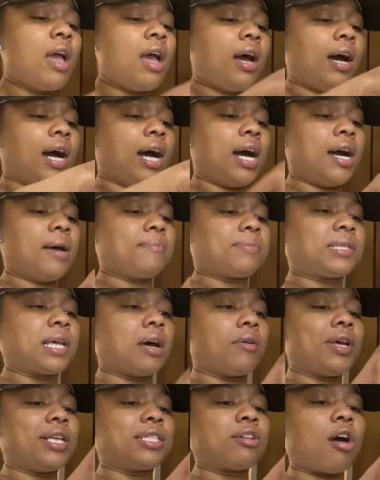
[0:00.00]
um
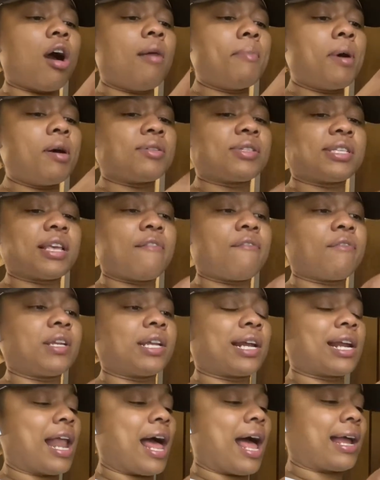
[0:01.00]
so it's almost seven
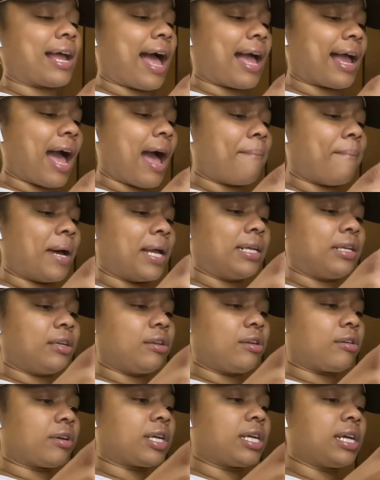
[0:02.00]
o'clock i got my
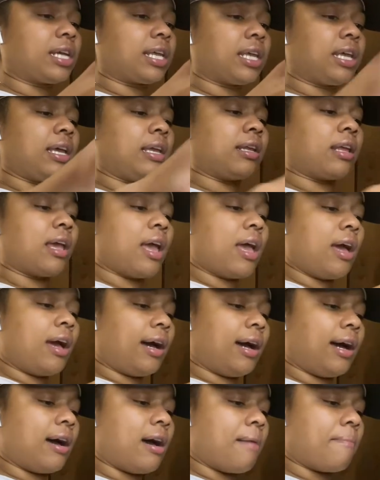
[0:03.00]
dinner cooking
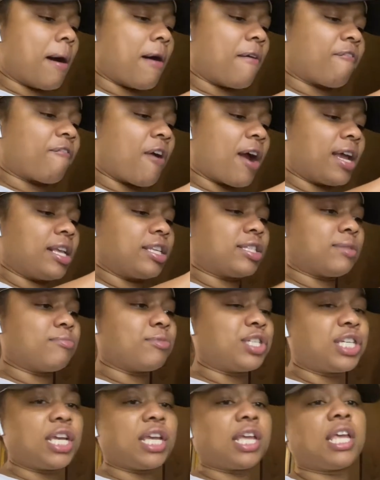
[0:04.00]
um i'm frying some
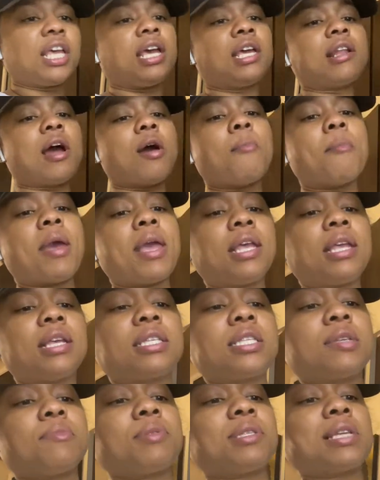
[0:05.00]
chicken i'm making
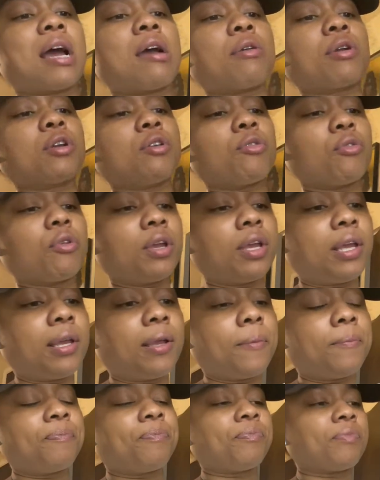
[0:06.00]
some sour
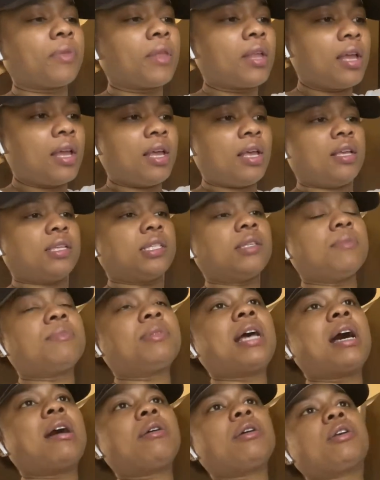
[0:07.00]
cream some
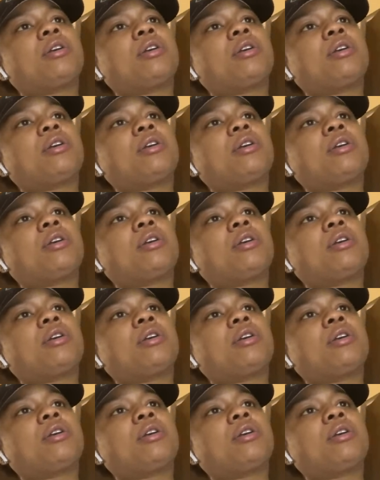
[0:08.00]
sour